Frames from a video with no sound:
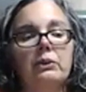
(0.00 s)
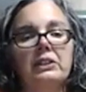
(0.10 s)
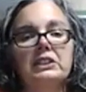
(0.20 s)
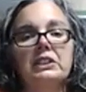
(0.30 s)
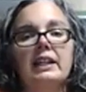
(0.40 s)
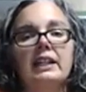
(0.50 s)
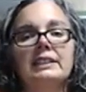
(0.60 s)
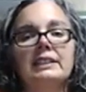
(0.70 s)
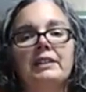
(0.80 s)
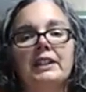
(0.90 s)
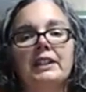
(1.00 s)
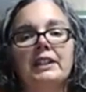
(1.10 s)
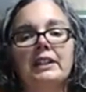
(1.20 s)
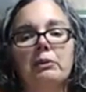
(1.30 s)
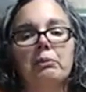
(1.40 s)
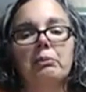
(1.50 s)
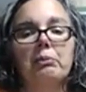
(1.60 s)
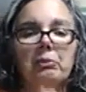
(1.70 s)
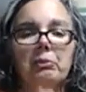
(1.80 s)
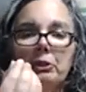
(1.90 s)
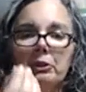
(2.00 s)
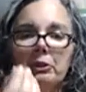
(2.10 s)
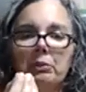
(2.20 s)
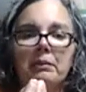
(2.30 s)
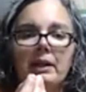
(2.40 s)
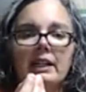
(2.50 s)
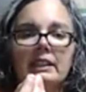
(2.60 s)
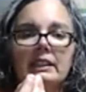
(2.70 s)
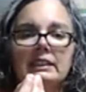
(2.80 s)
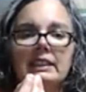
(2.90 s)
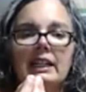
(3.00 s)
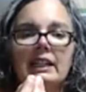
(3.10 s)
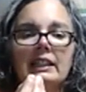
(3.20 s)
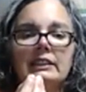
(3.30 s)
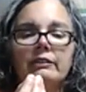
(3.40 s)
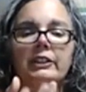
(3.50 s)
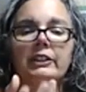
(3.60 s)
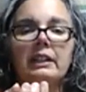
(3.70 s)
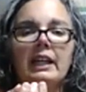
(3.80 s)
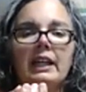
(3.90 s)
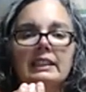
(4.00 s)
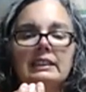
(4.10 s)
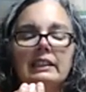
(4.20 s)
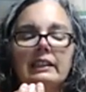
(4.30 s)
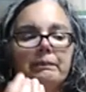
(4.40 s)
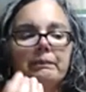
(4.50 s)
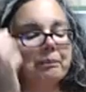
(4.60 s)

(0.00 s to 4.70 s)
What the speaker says: So that is a very good way to practice that. It's very relaxing.